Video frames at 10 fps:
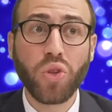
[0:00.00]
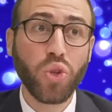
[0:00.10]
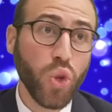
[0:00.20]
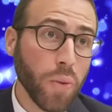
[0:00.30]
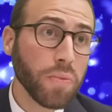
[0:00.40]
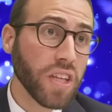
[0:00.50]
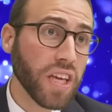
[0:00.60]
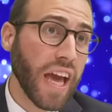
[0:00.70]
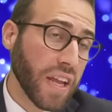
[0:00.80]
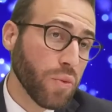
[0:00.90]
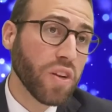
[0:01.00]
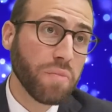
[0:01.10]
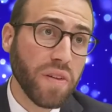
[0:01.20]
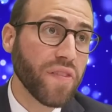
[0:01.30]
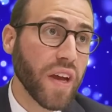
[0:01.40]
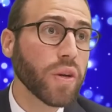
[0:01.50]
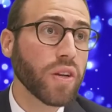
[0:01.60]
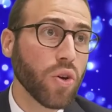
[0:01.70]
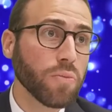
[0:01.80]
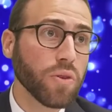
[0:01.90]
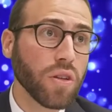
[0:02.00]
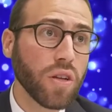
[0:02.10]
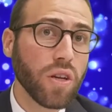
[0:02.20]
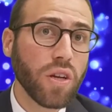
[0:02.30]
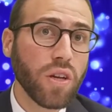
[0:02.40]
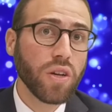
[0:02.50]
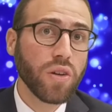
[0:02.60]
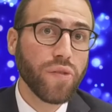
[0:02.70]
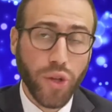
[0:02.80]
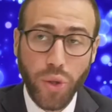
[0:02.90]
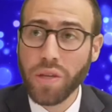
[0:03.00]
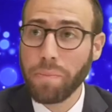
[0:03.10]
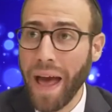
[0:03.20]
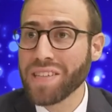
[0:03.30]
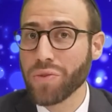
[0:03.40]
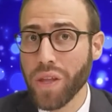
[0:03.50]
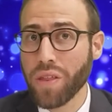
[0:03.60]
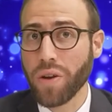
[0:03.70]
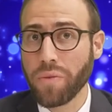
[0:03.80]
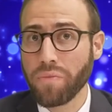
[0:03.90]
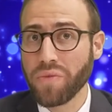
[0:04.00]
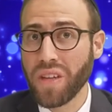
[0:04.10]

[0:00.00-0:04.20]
normally, and it would have been very normal for you to pass with her.